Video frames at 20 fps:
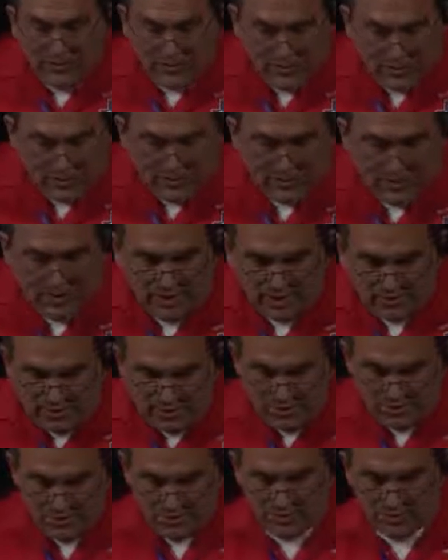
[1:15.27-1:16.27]
first thing I'd like
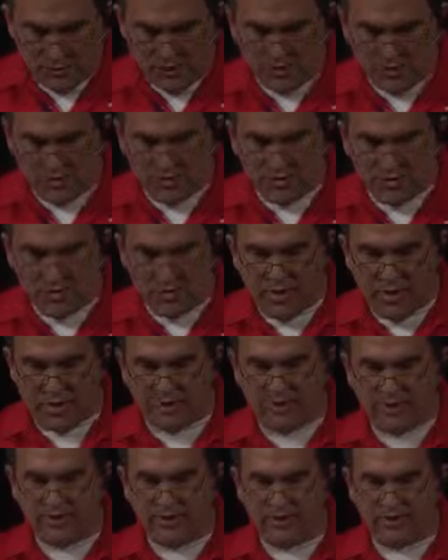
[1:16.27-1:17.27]
you to do is reach into your
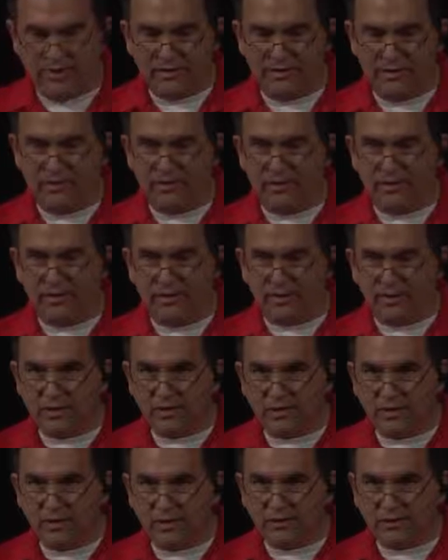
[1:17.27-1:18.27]
packet and
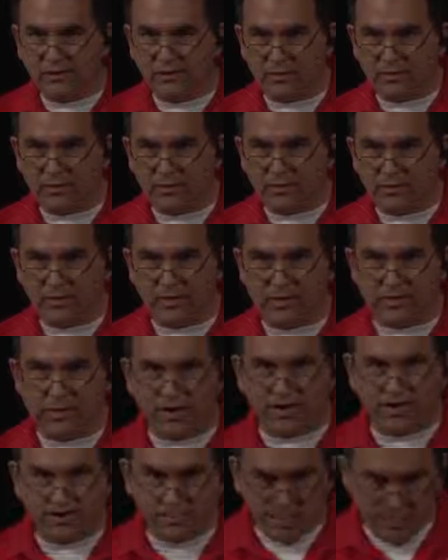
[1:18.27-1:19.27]
take out the little program
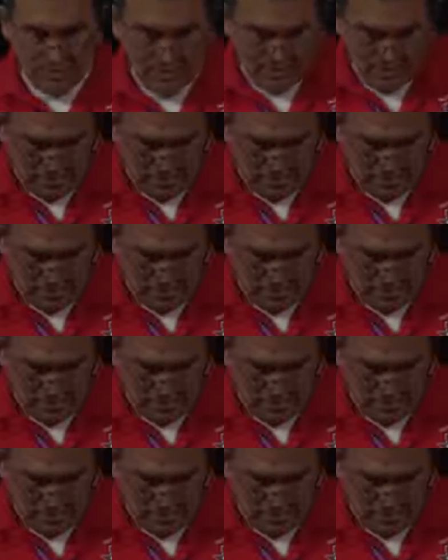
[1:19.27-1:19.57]
document.